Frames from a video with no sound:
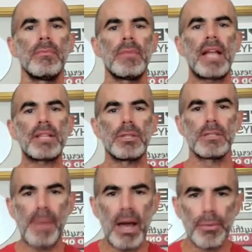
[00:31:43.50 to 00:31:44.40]
That's what it's
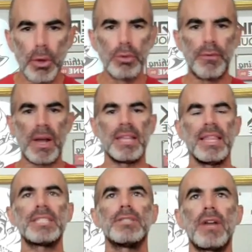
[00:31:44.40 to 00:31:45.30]
about. Those fucking
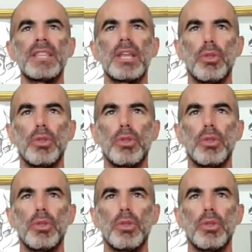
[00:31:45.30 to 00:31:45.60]
lessons right there.